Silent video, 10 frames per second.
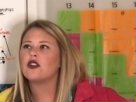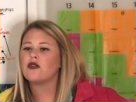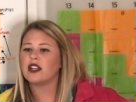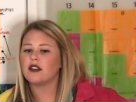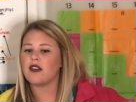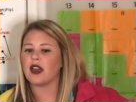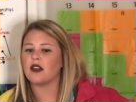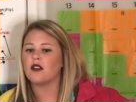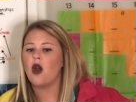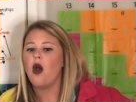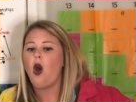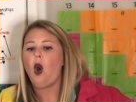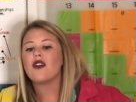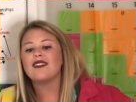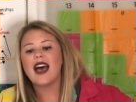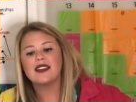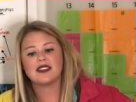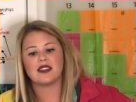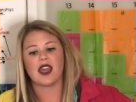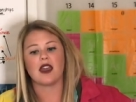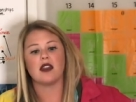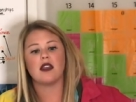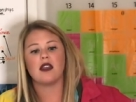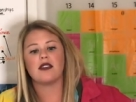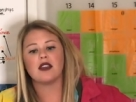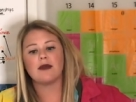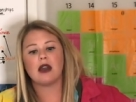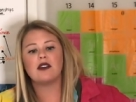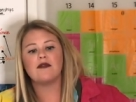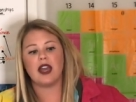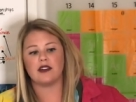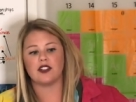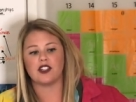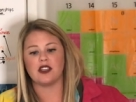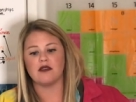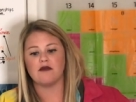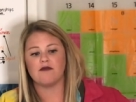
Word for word: greater than, or less than the amount of energy